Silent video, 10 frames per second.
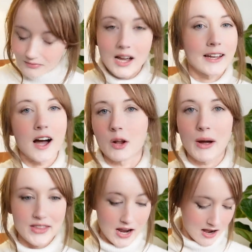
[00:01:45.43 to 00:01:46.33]
I cut away
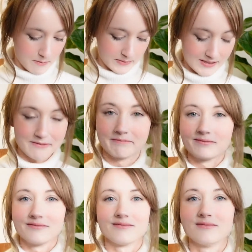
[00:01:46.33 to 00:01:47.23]
the arms,
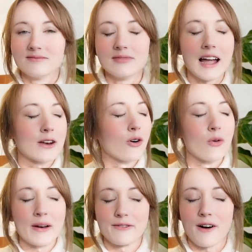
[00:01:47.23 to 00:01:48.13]
and it all
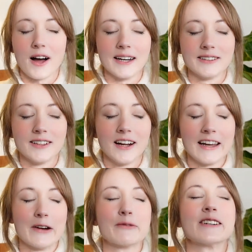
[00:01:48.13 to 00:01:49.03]
went fine.
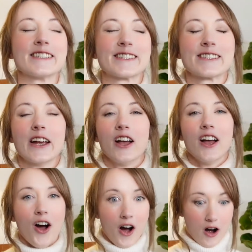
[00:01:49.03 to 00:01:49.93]
It was,
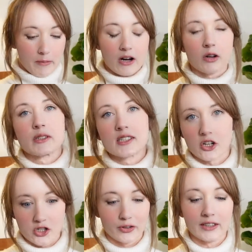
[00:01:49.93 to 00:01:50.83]
oh my God, it was
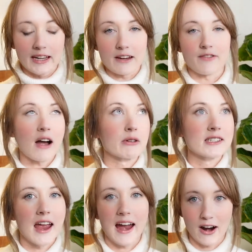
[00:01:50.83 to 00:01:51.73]
such a relief. I was
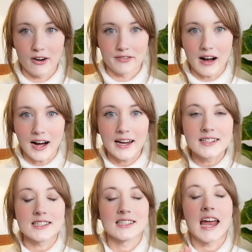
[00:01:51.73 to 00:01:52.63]
terrified
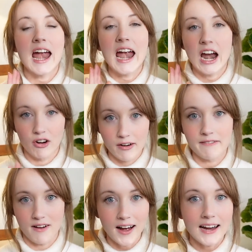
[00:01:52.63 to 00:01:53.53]

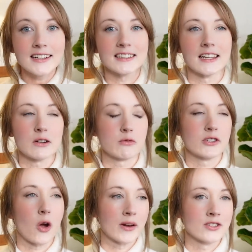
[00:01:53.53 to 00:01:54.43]
that it was
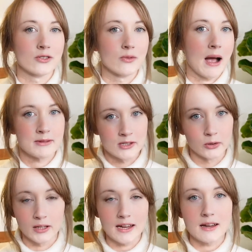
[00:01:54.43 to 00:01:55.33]
going to
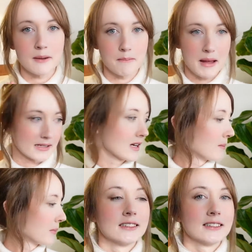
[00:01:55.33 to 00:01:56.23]
absolutely mess up.